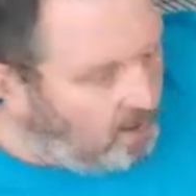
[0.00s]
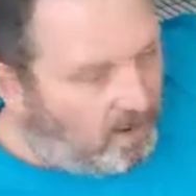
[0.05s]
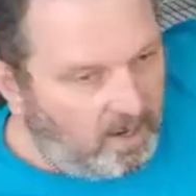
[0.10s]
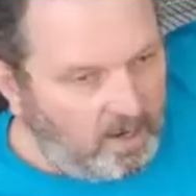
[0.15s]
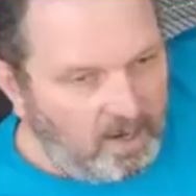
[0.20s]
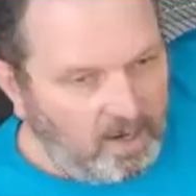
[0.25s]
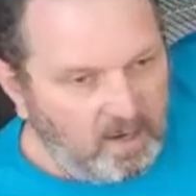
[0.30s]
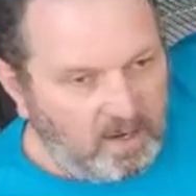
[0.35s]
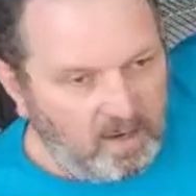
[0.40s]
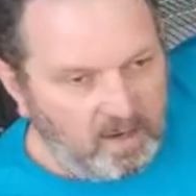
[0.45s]

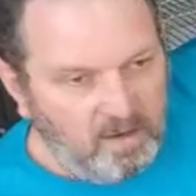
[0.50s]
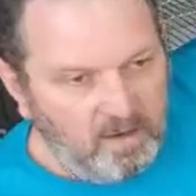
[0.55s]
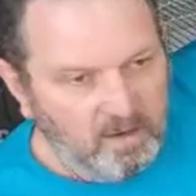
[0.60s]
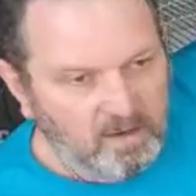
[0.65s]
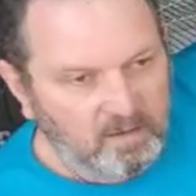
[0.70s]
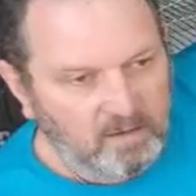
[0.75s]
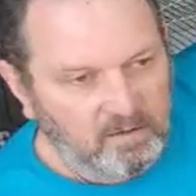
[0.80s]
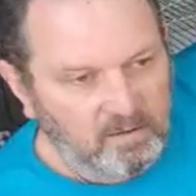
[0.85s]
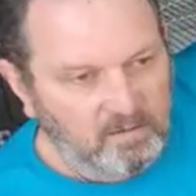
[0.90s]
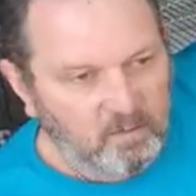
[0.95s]

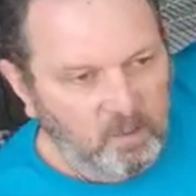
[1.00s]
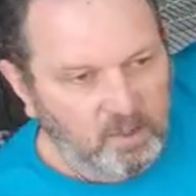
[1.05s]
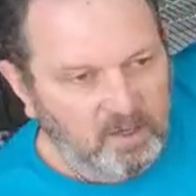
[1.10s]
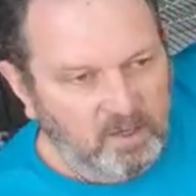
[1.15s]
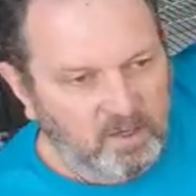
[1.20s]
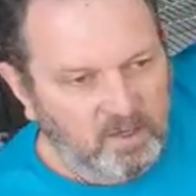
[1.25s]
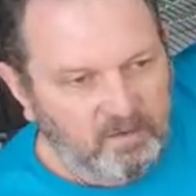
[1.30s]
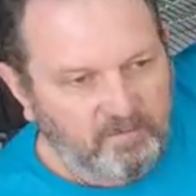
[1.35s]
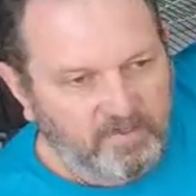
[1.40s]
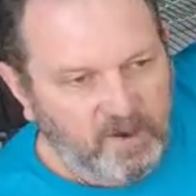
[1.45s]
and when
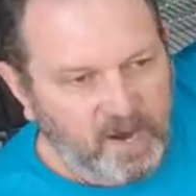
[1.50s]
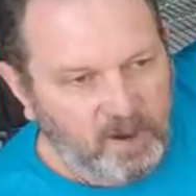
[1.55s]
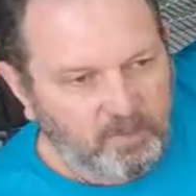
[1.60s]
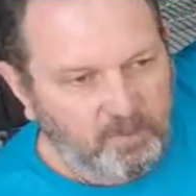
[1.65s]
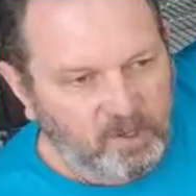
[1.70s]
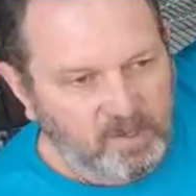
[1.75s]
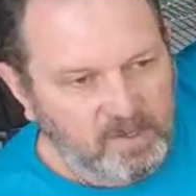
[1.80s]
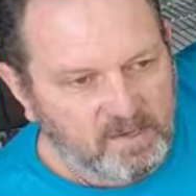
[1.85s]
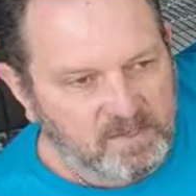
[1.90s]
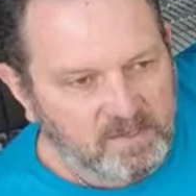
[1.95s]
it
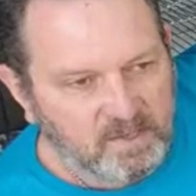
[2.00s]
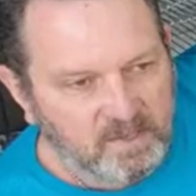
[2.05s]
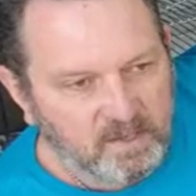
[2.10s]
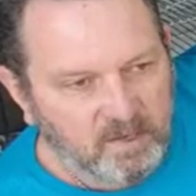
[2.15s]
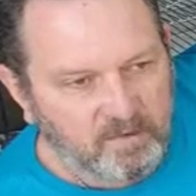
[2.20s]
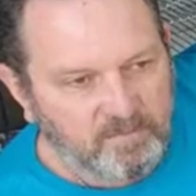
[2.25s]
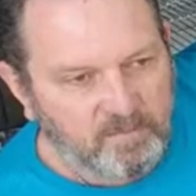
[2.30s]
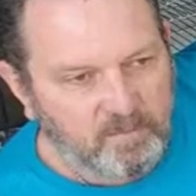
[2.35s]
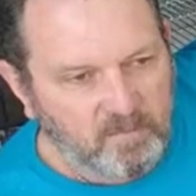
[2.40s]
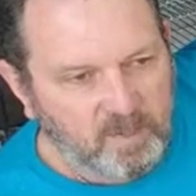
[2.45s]
evaporates in
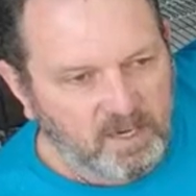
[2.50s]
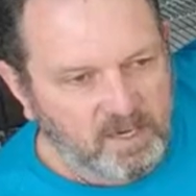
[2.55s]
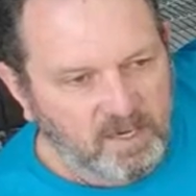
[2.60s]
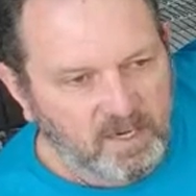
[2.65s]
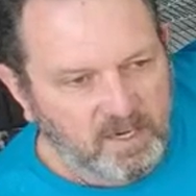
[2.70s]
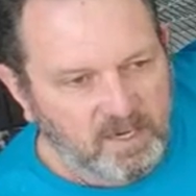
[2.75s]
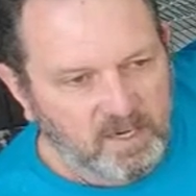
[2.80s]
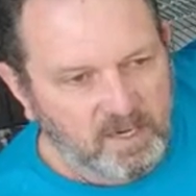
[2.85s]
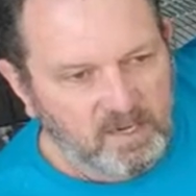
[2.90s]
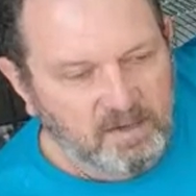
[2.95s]
there from the
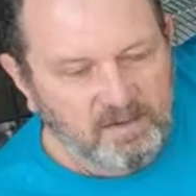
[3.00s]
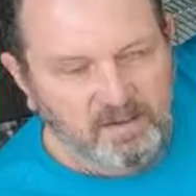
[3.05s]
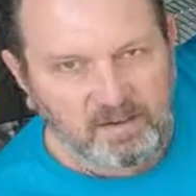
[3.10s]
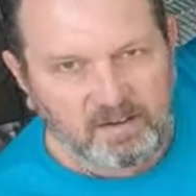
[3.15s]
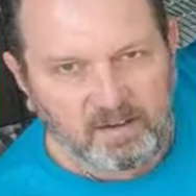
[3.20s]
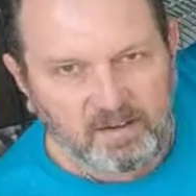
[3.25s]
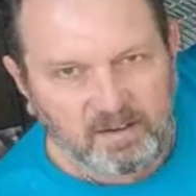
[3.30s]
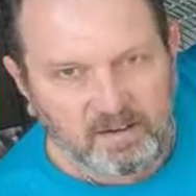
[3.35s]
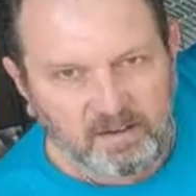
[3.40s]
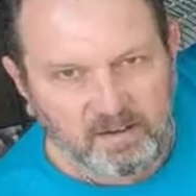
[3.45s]
heat,
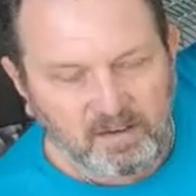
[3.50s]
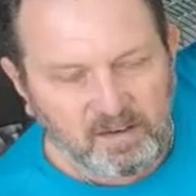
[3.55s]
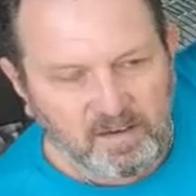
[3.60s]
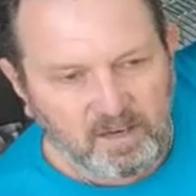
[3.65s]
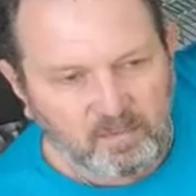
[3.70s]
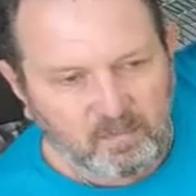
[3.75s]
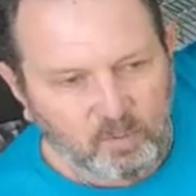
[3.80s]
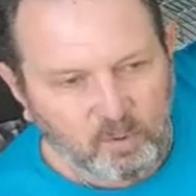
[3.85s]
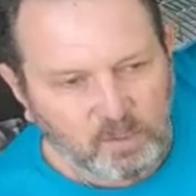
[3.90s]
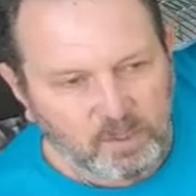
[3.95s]

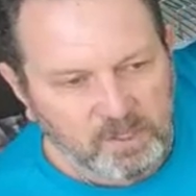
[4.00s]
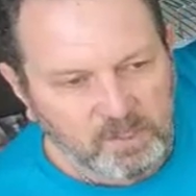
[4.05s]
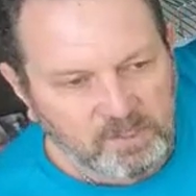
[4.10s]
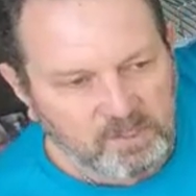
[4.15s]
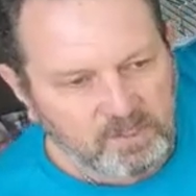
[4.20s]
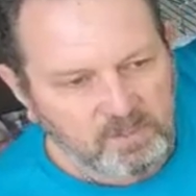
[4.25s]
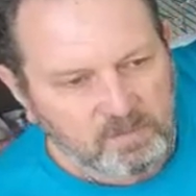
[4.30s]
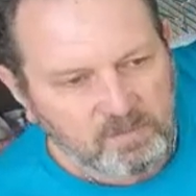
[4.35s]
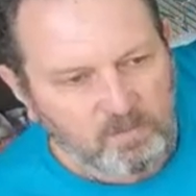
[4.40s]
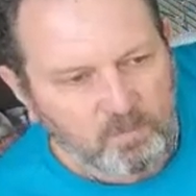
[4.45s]
it
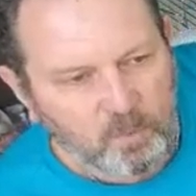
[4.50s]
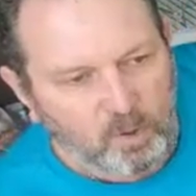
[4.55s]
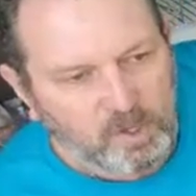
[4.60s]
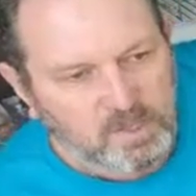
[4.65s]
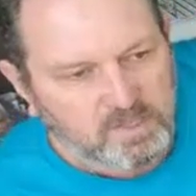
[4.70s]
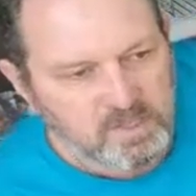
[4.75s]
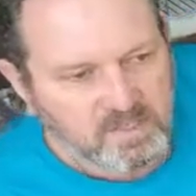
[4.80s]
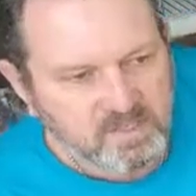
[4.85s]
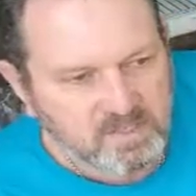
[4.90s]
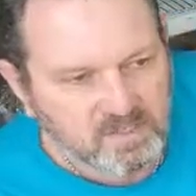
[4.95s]

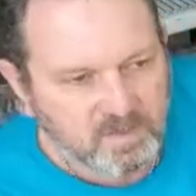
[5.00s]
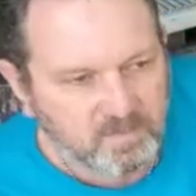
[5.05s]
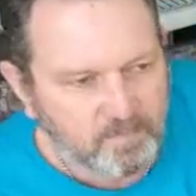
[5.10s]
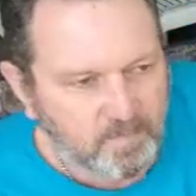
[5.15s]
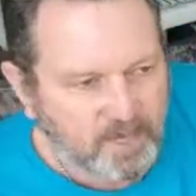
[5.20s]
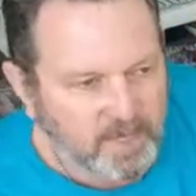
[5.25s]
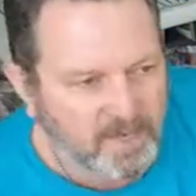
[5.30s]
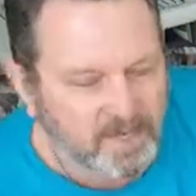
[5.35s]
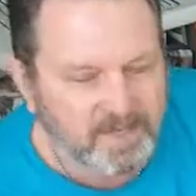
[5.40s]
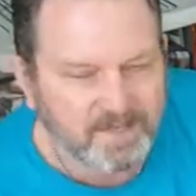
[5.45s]
moistens the
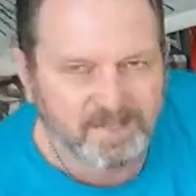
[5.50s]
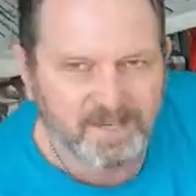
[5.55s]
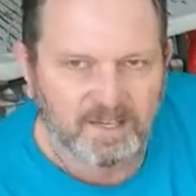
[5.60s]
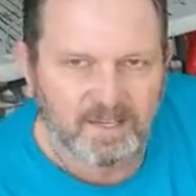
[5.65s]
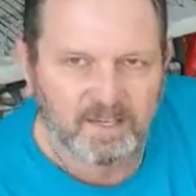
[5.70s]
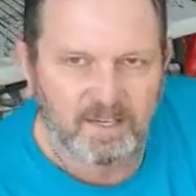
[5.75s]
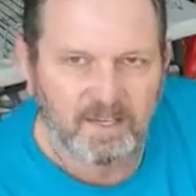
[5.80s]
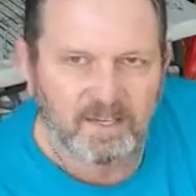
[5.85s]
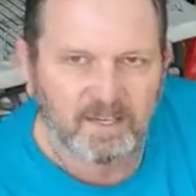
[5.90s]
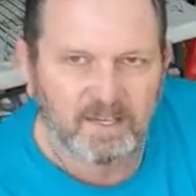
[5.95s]
meat
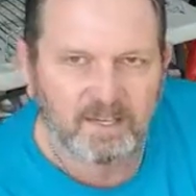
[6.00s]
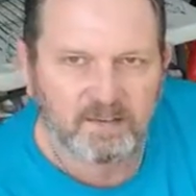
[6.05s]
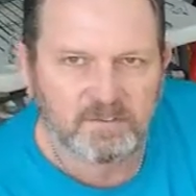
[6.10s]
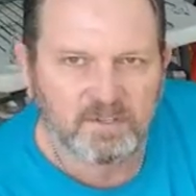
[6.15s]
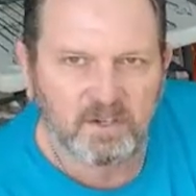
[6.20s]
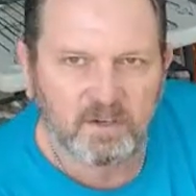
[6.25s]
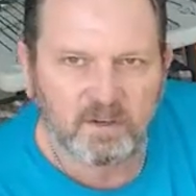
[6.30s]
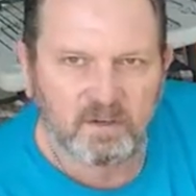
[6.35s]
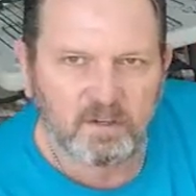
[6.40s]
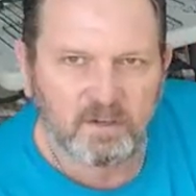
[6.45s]
and
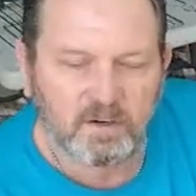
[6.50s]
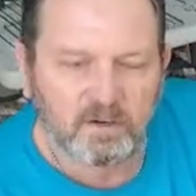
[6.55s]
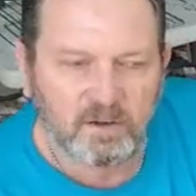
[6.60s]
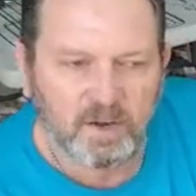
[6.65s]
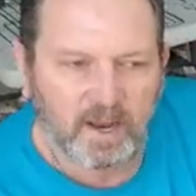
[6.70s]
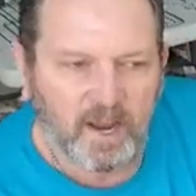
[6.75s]
gives it a little